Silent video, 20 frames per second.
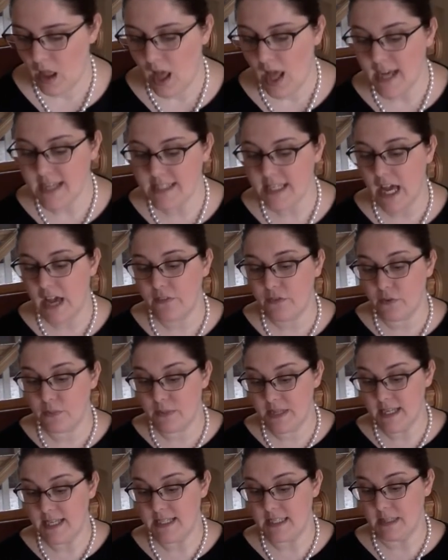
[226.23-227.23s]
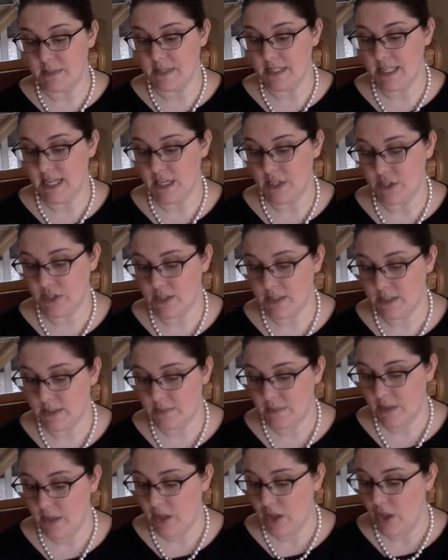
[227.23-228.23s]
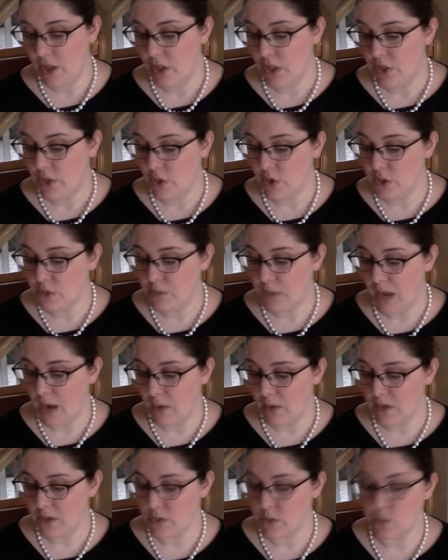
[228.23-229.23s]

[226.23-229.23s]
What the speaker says: Aside from these limitations, those powers,